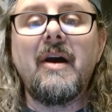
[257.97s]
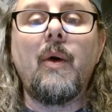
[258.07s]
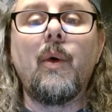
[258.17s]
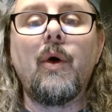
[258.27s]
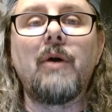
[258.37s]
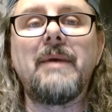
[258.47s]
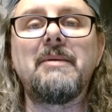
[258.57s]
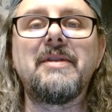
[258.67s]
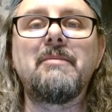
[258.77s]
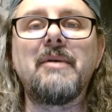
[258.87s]
or
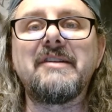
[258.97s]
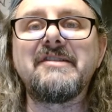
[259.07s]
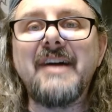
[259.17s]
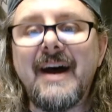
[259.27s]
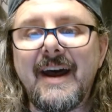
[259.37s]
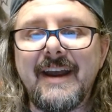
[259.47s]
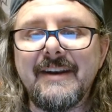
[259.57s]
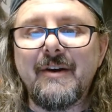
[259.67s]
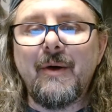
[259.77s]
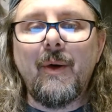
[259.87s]
maybe the book is
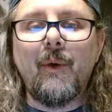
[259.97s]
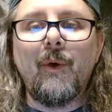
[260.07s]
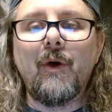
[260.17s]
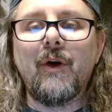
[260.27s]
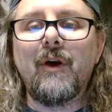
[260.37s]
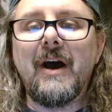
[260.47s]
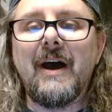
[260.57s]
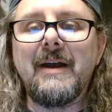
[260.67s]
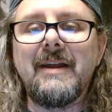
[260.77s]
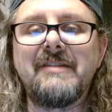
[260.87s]
signed, or
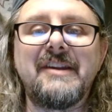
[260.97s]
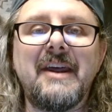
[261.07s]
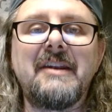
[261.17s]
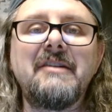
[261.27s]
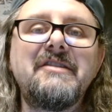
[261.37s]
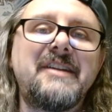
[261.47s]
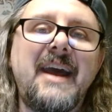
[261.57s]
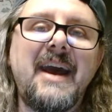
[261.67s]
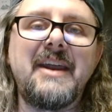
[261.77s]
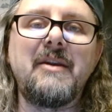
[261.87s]
is it a
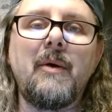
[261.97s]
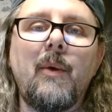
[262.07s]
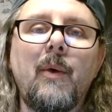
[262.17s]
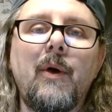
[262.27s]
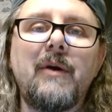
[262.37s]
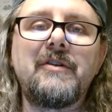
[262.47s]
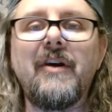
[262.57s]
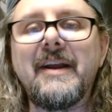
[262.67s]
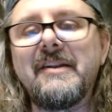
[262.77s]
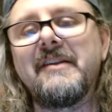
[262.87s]
newsstand or
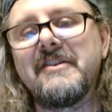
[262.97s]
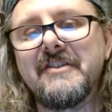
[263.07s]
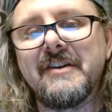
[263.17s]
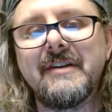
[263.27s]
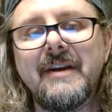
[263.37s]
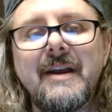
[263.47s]
direct edition.